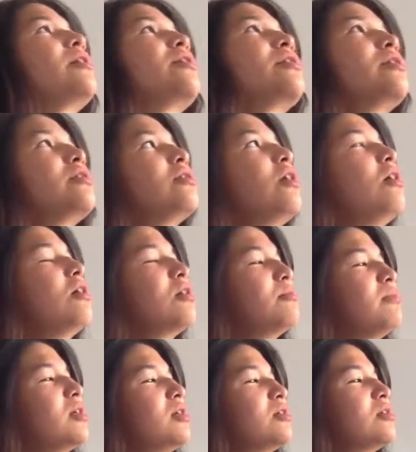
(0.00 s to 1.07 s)
thing to talk
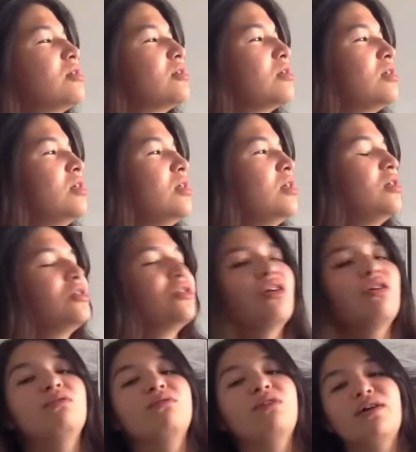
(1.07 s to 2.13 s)
about.
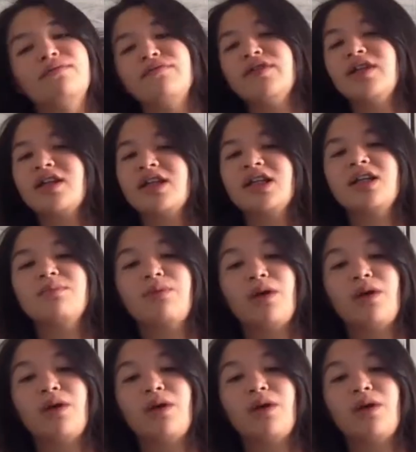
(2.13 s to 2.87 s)
I feel like in a